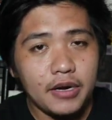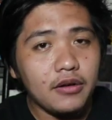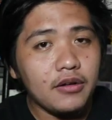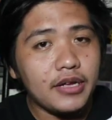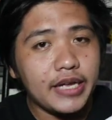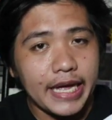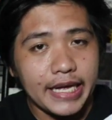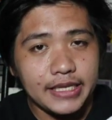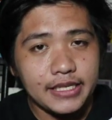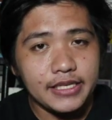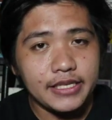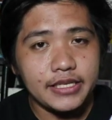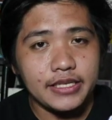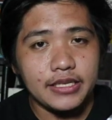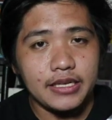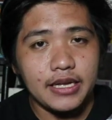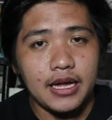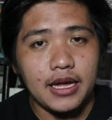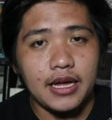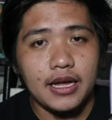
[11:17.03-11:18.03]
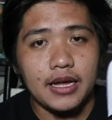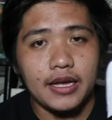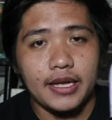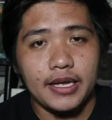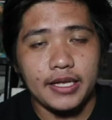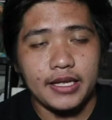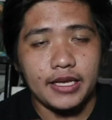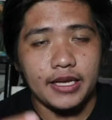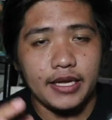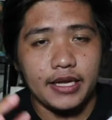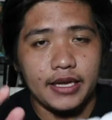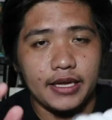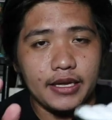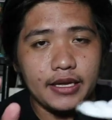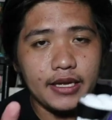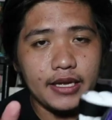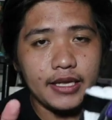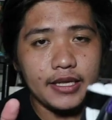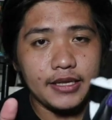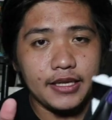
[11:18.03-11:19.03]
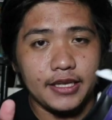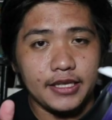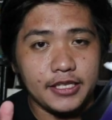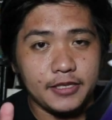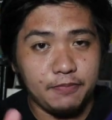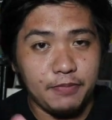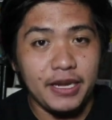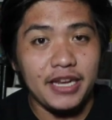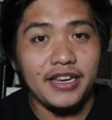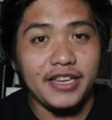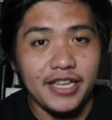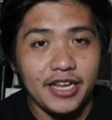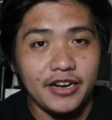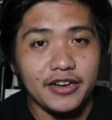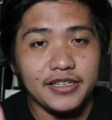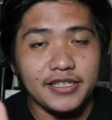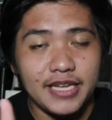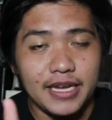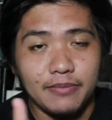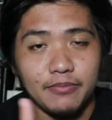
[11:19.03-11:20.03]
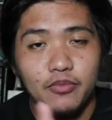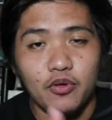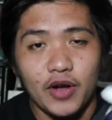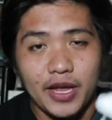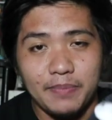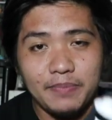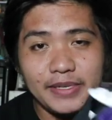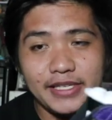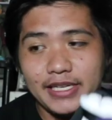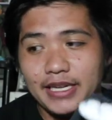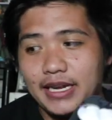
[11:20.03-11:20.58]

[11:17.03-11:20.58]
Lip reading: pero gets, it's been years at buhay pa